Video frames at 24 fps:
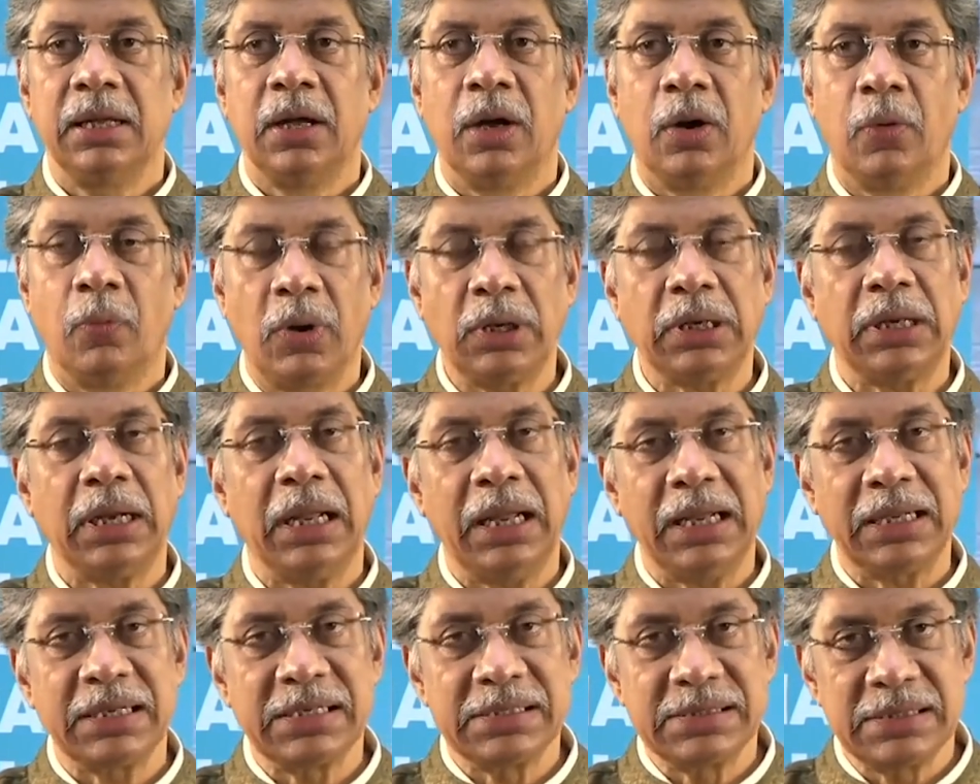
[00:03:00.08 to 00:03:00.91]
what
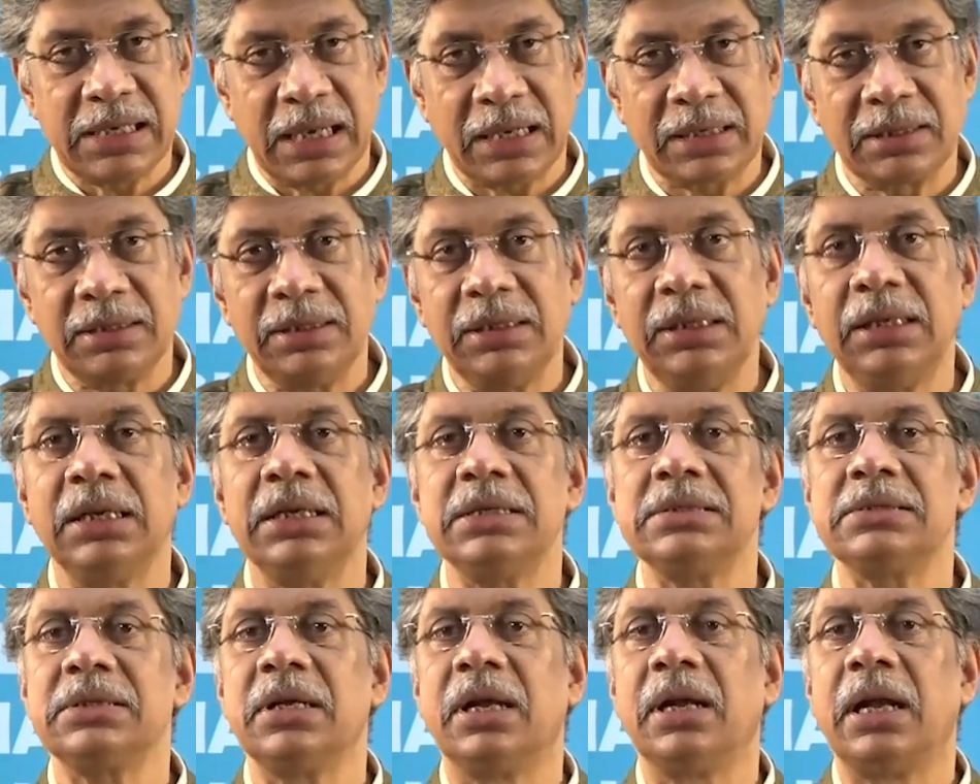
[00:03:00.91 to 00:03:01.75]
exactly
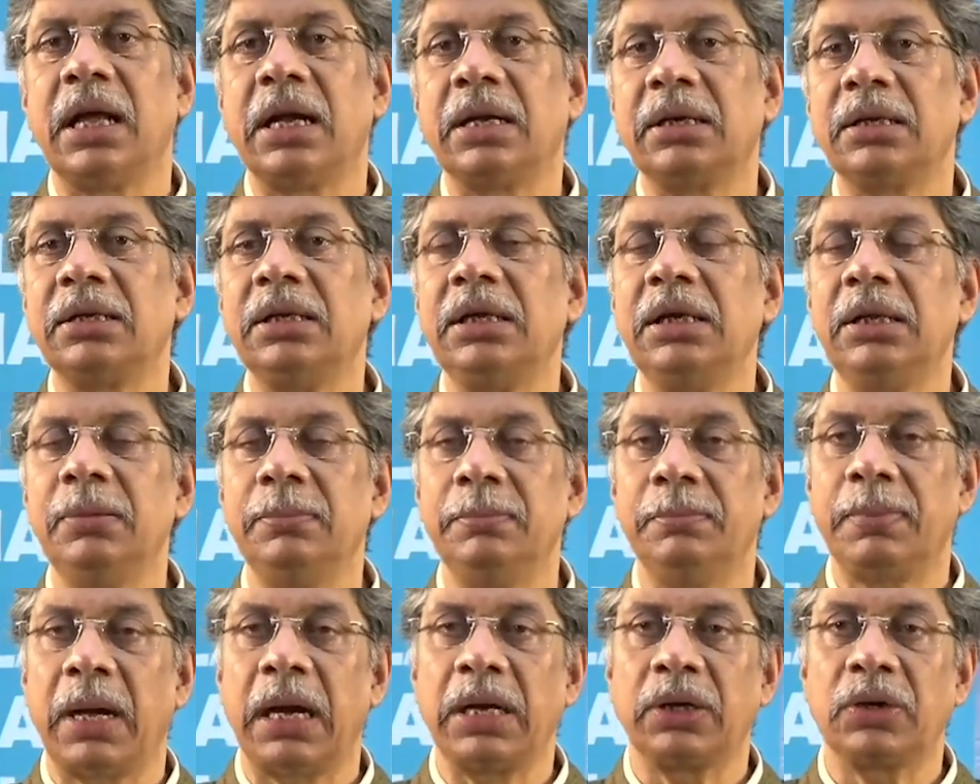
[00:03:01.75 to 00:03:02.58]
is the likely
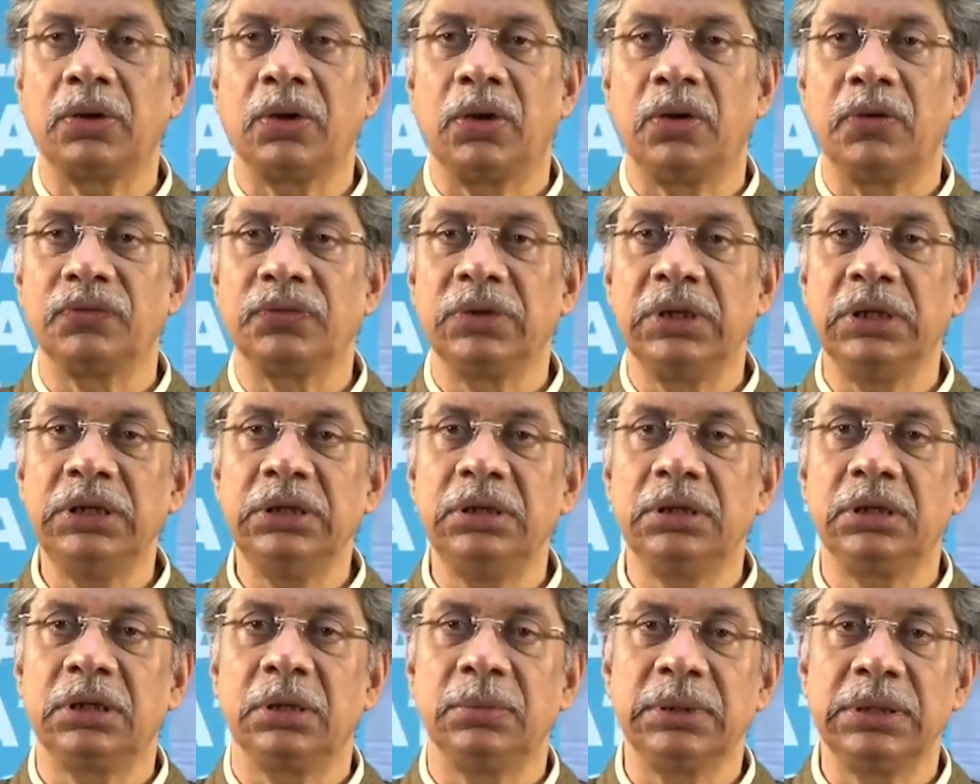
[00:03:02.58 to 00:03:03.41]
impact of the
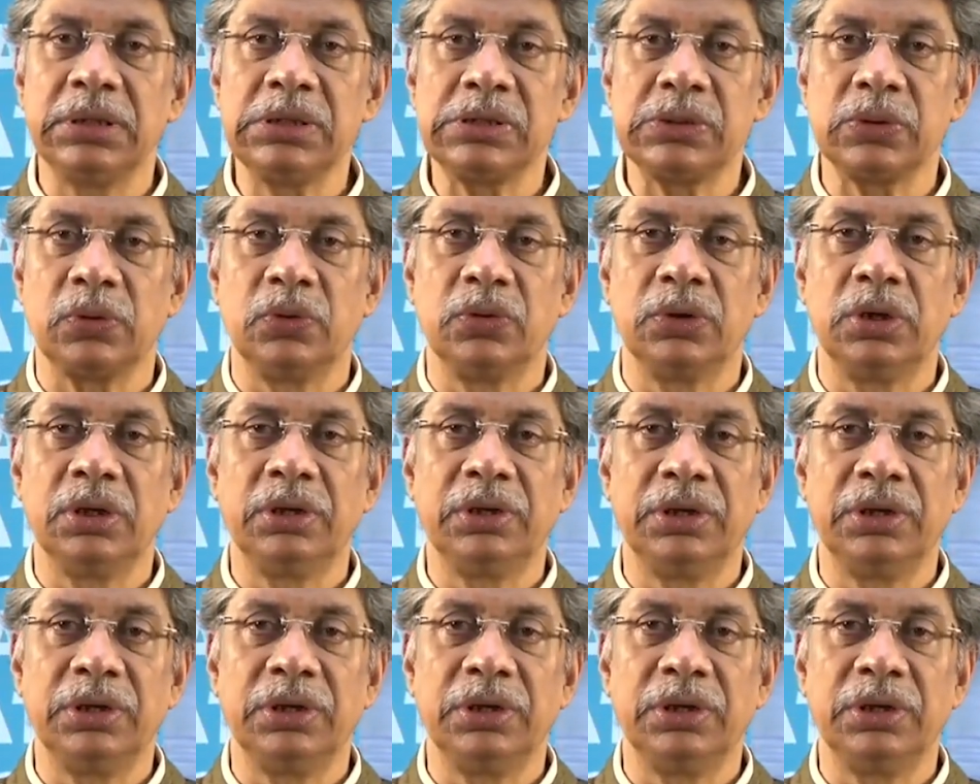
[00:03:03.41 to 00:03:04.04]
incoming solar